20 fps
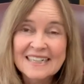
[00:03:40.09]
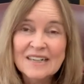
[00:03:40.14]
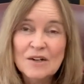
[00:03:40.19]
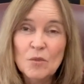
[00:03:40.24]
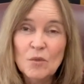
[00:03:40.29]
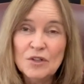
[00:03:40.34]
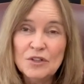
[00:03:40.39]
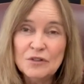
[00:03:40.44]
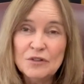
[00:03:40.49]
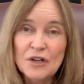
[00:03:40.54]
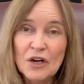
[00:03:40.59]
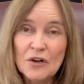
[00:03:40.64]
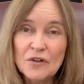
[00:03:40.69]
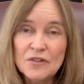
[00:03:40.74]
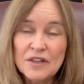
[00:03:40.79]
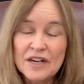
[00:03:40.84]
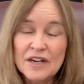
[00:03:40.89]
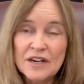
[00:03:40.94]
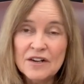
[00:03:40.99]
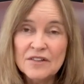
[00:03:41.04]
When you go
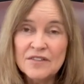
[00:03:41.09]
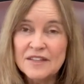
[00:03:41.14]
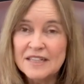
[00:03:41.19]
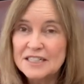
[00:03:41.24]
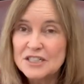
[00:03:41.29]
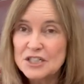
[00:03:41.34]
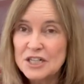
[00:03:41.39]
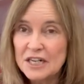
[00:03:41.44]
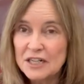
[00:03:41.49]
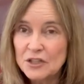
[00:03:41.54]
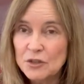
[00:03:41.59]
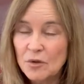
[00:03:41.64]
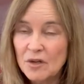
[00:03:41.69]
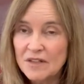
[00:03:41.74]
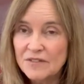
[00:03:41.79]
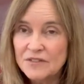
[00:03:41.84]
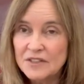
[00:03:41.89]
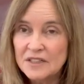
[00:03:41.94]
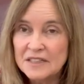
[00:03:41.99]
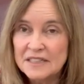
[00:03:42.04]
there, they check you
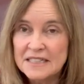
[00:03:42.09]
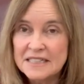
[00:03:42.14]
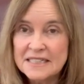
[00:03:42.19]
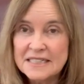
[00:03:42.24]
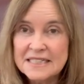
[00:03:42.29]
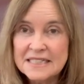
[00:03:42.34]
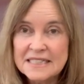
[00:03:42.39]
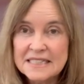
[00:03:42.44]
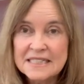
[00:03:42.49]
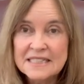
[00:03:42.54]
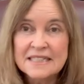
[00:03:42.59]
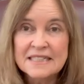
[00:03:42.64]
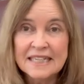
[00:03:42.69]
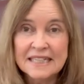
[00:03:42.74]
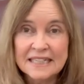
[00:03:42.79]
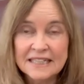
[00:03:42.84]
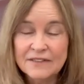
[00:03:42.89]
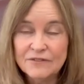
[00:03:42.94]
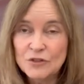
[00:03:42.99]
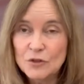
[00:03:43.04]
off the list. They
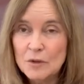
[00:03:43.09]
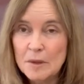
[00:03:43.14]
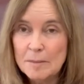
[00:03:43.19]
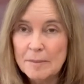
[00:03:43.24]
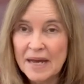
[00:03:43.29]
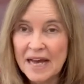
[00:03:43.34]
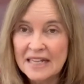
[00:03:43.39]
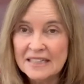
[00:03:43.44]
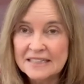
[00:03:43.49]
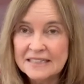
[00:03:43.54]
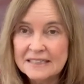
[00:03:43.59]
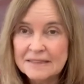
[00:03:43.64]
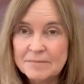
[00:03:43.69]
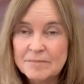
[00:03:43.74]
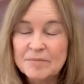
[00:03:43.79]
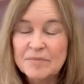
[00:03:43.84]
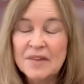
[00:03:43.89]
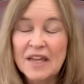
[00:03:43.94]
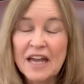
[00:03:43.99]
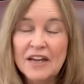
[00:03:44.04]
give you a ballot
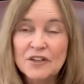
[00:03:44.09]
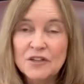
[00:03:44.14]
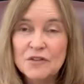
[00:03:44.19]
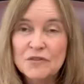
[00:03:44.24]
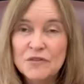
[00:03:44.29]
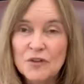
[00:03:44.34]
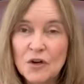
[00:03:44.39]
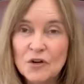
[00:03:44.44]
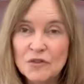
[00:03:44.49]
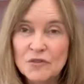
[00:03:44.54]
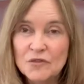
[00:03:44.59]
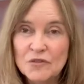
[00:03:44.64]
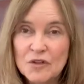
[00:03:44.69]
and you vote